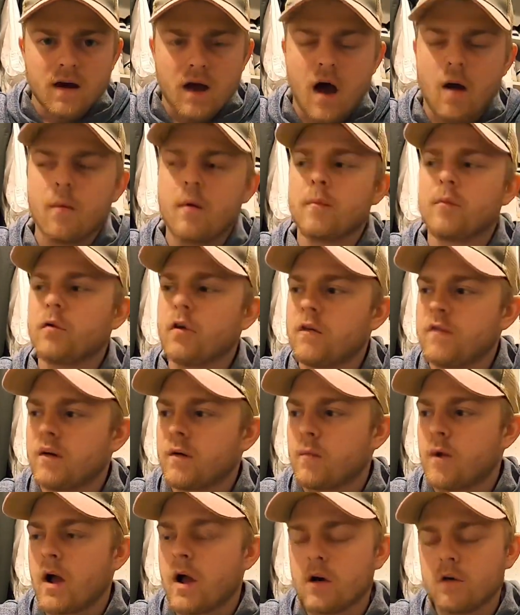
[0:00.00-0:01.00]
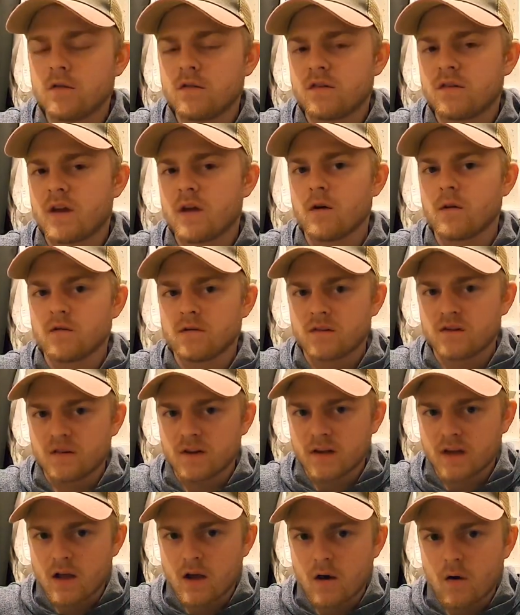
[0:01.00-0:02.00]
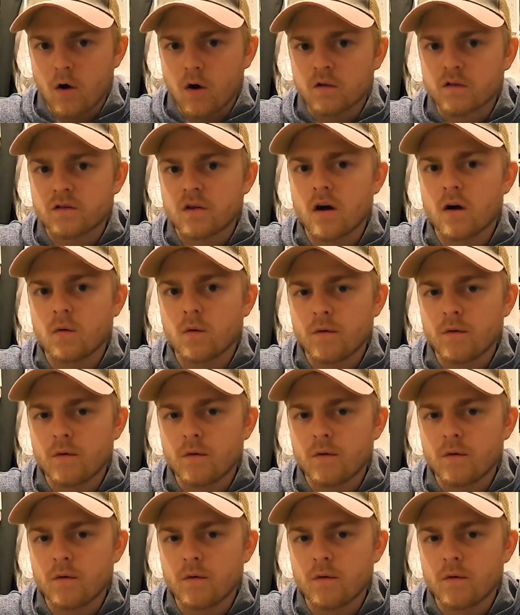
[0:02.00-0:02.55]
I'm improving my own skills as I go also